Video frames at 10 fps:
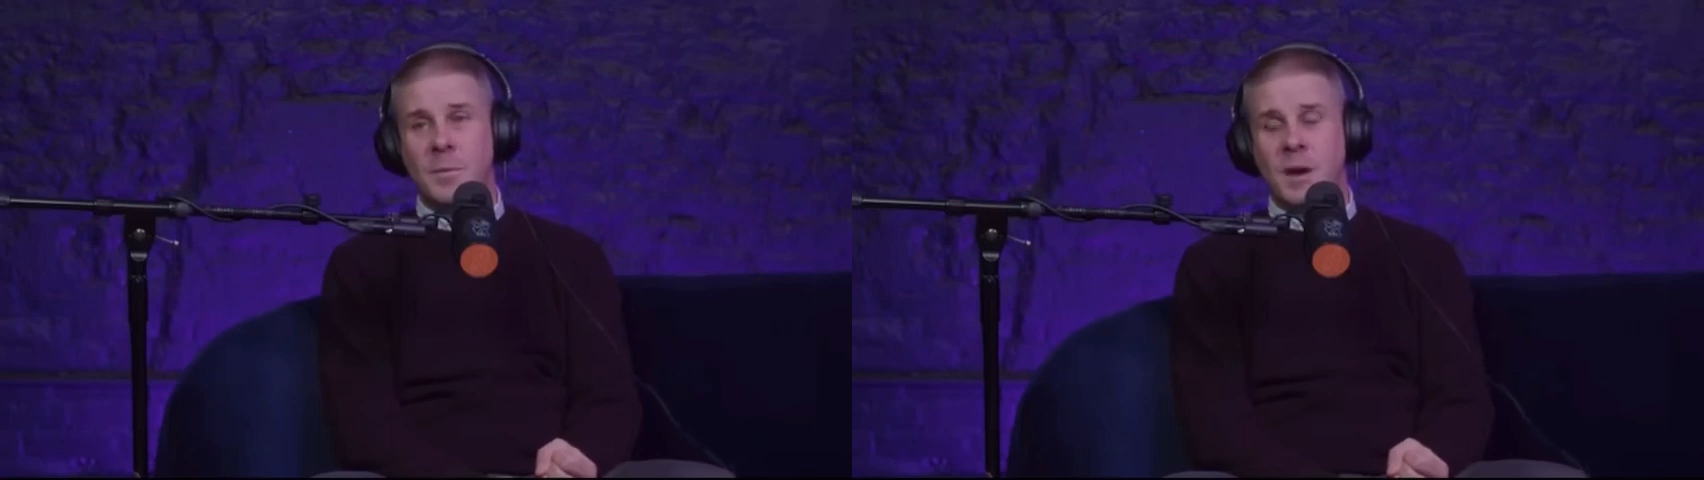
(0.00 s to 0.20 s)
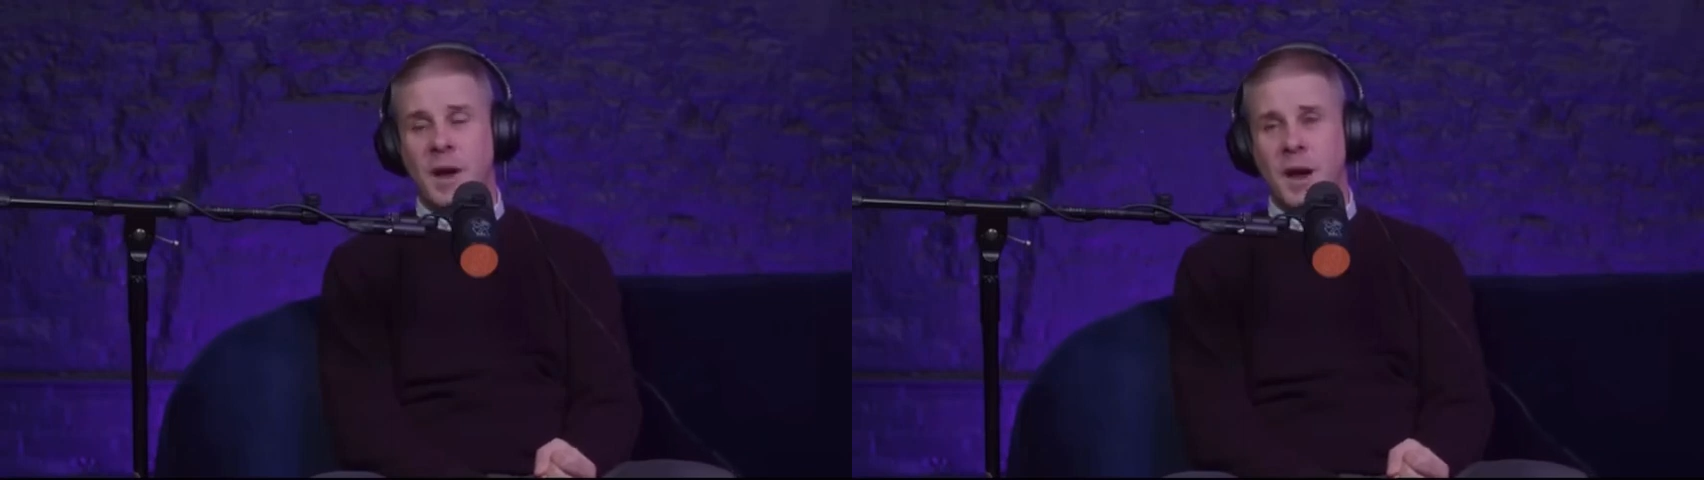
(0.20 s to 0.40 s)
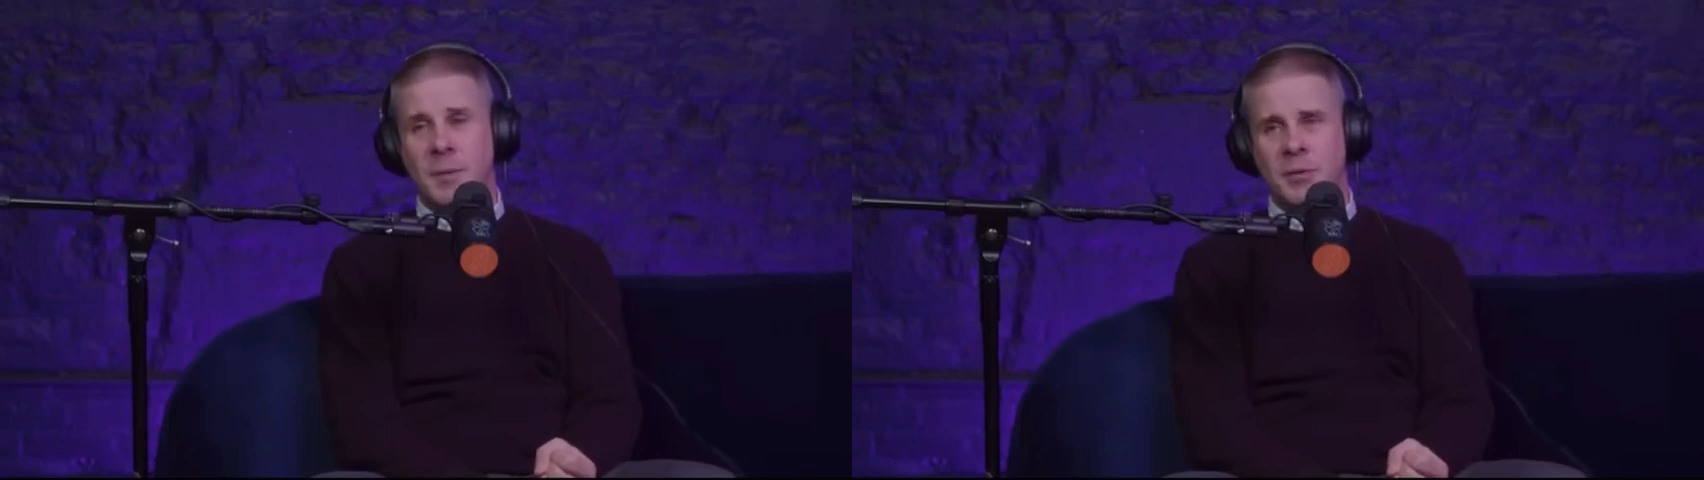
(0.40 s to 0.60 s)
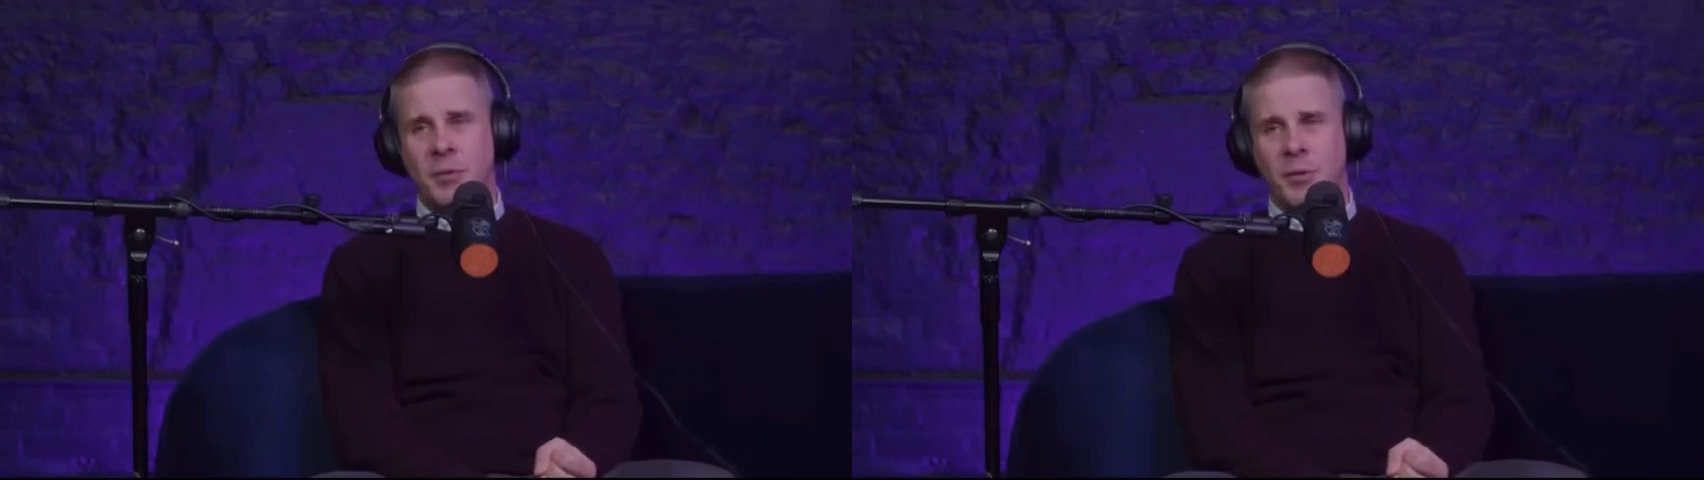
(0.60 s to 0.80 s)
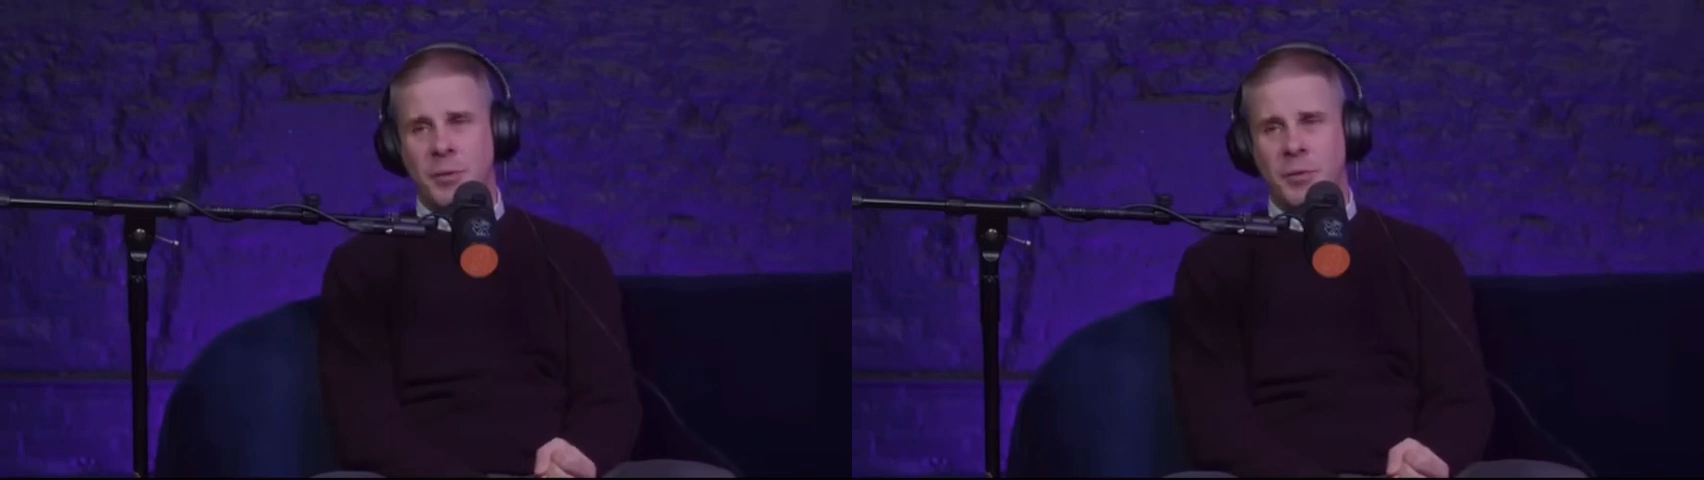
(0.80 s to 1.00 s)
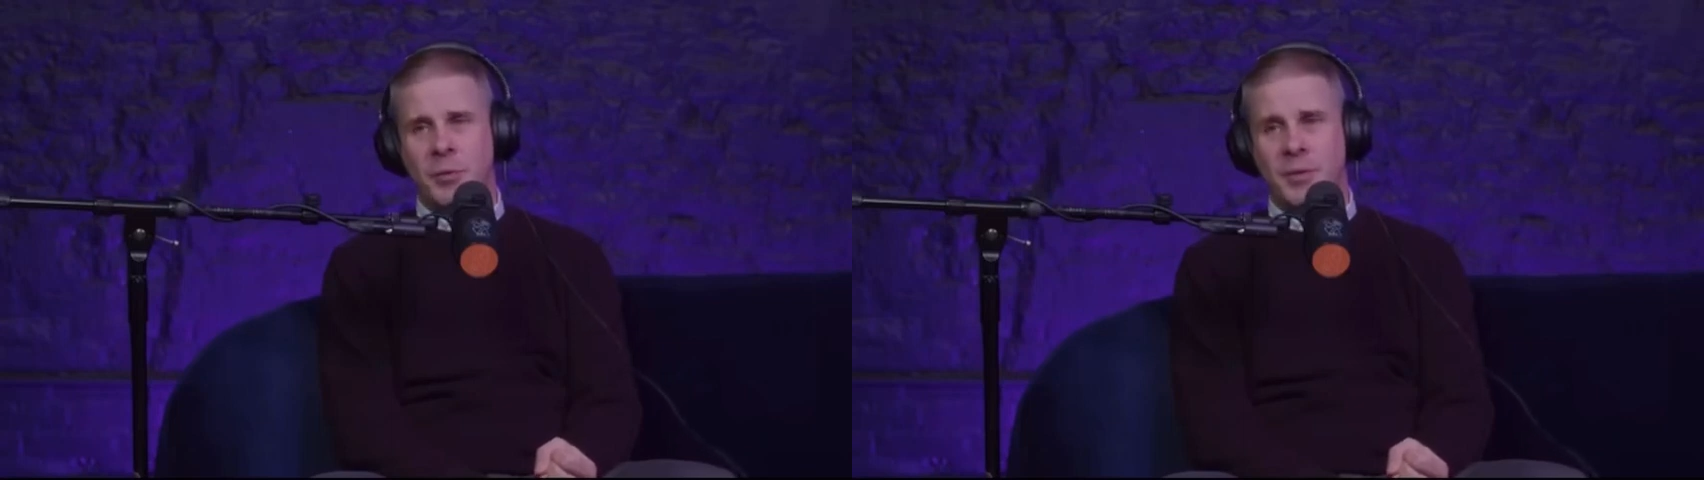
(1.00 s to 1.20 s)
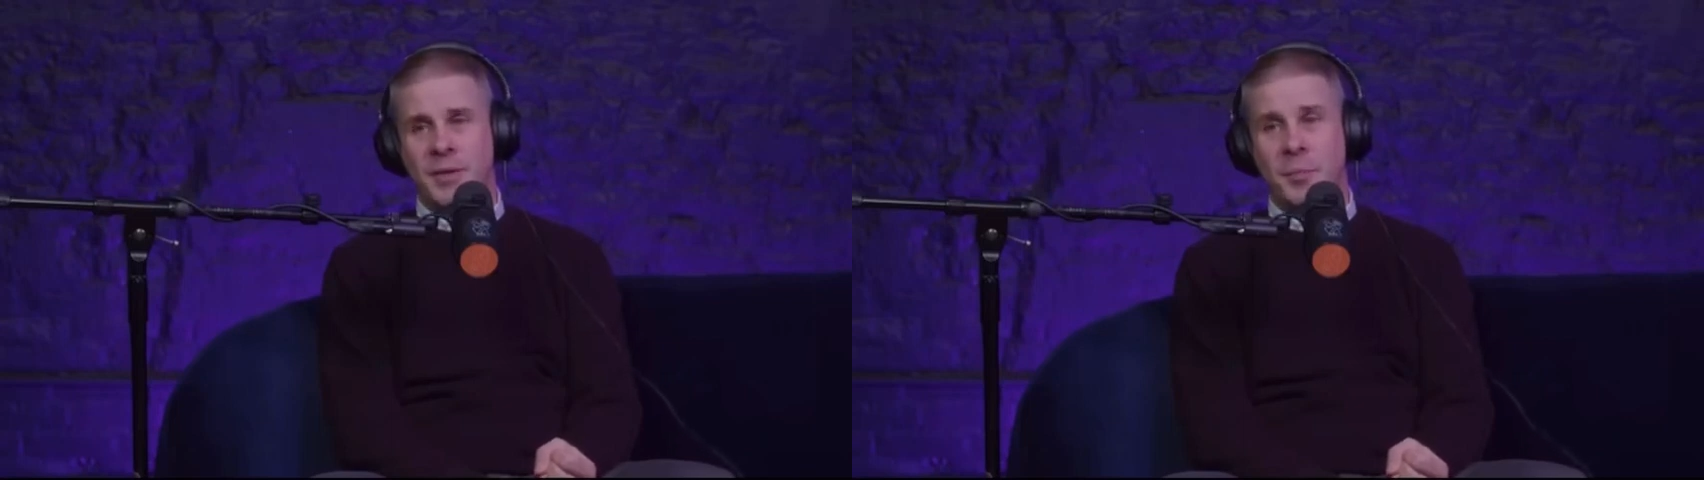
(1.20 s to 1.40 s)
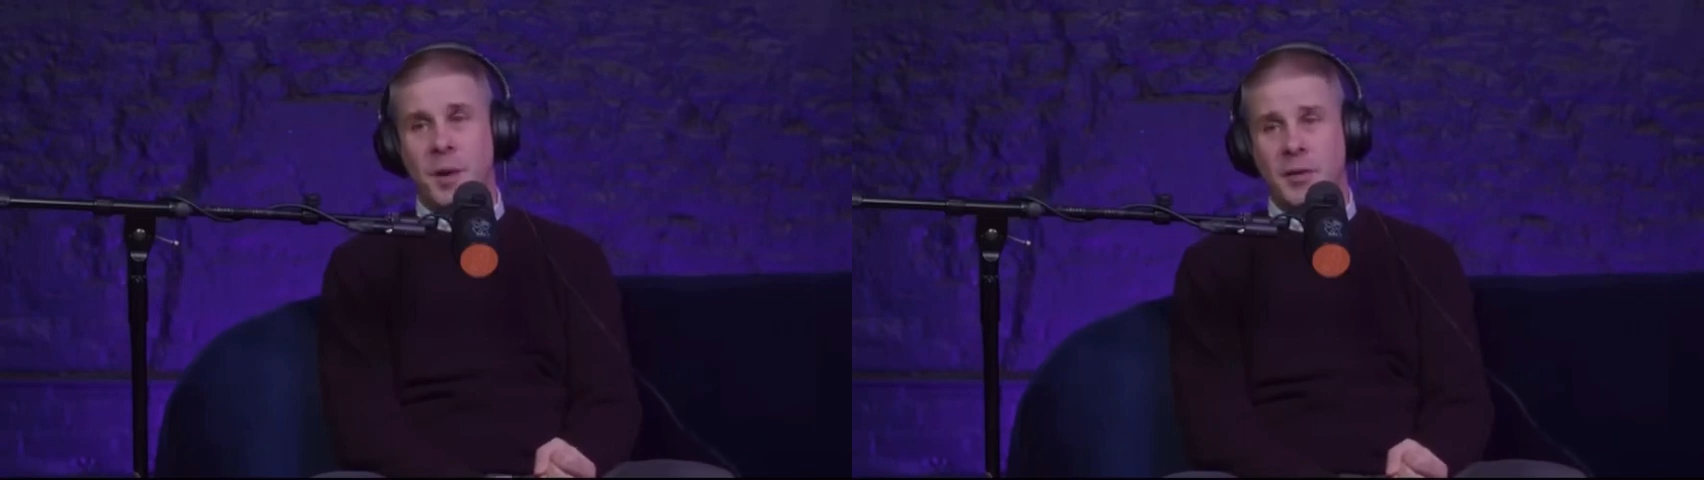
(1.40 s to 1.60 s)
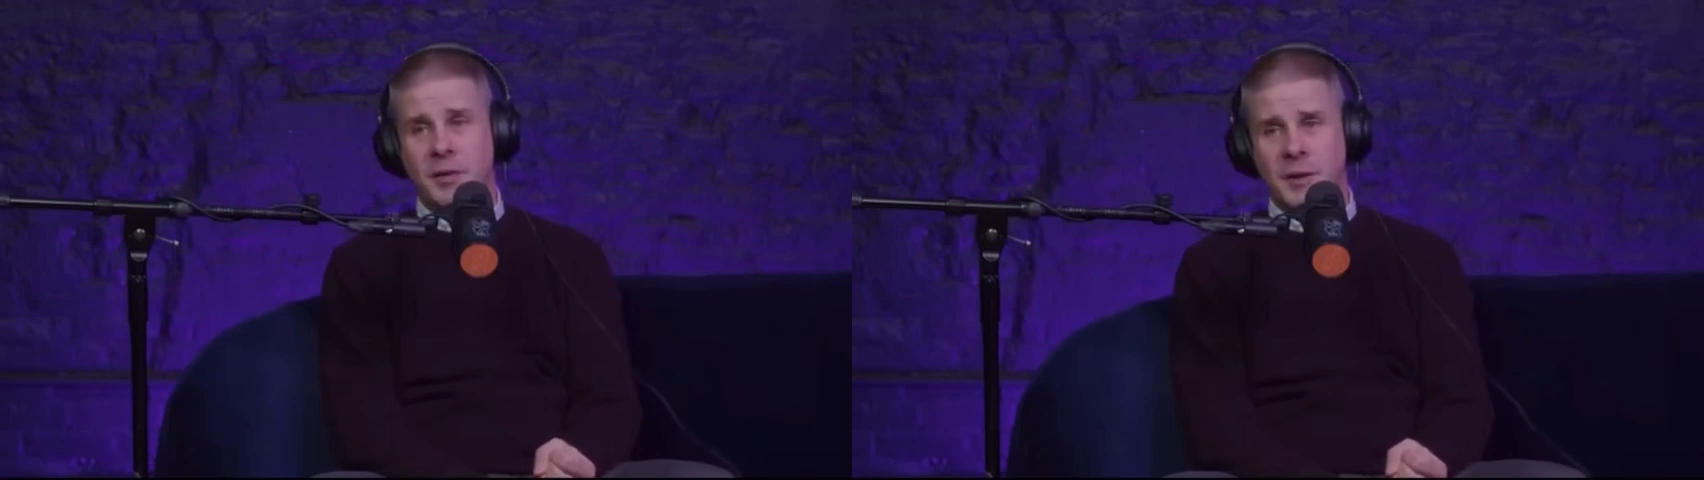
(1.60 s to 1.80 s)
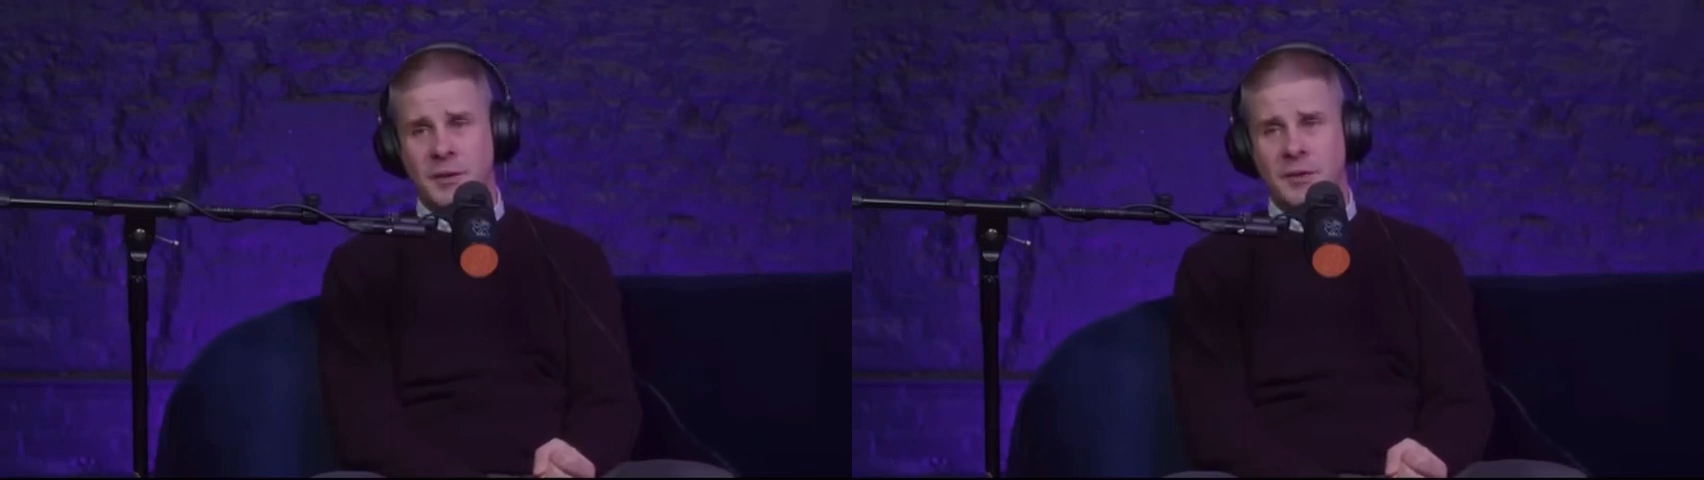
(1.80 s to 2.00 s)
economy through the lens of
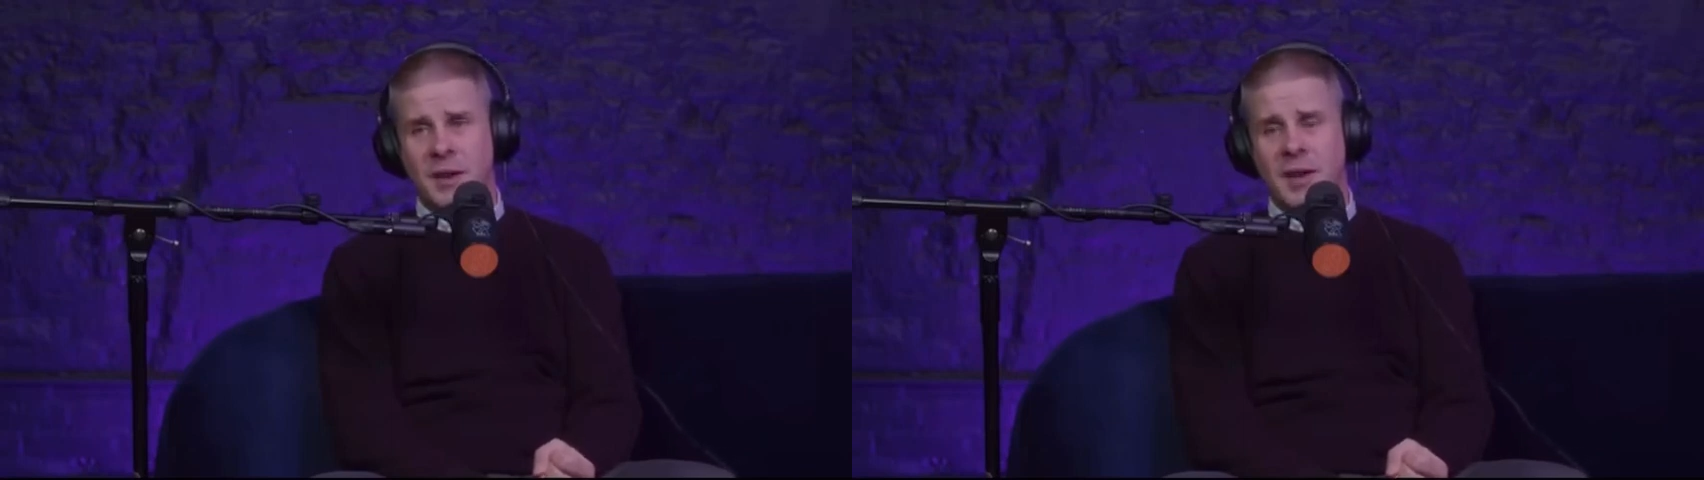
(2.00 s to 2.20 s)
politics